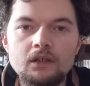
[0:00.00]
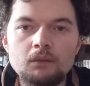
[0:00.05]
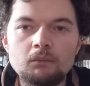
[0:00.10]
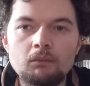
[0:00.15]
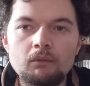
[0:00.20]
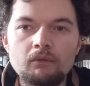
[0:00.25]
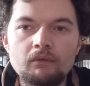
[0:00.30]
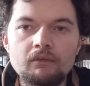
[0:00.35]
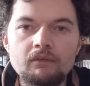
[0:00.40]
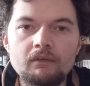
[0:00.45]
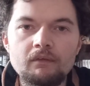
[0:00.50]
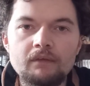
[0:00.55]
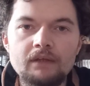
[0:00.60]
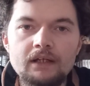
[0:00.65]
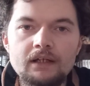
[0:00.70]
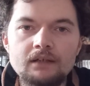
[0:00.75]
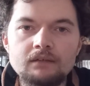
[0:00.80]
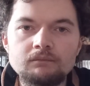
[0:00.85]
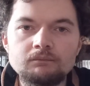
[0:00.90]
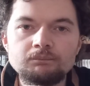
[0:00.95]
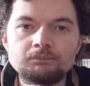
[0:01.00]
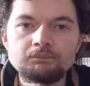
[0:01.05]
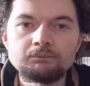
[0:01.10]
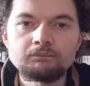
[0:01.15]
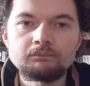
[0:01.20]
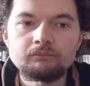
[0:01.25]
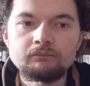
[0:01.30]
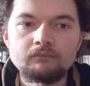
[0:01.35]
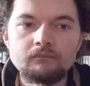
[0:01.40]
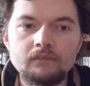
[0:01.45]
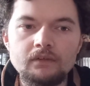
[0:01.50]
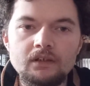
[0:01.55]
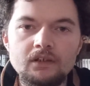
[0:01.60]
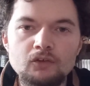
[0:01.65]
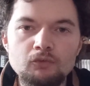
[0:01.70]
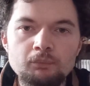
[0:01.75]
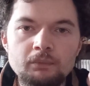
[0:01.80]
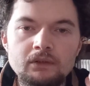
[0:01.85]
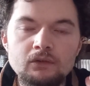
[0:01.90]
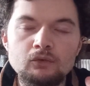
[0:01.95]
But other than that,
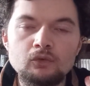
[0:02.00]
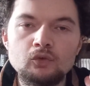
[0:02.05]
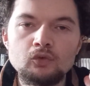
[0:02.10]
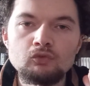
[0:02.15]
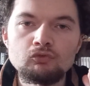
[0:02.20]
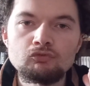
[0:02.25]
I've been